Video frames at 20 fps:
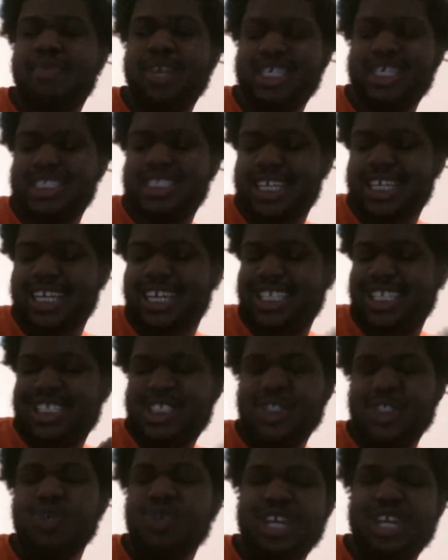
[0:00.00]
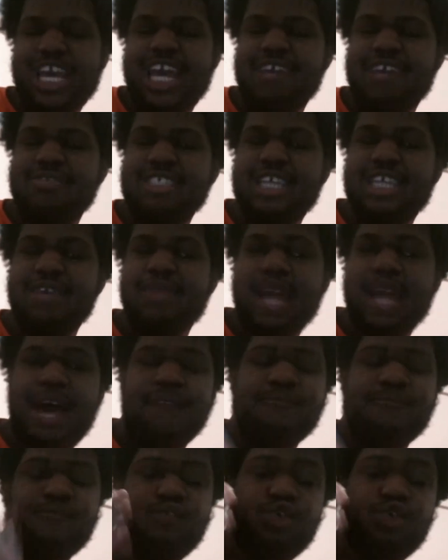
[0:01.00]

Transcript: they said that 2K was giving out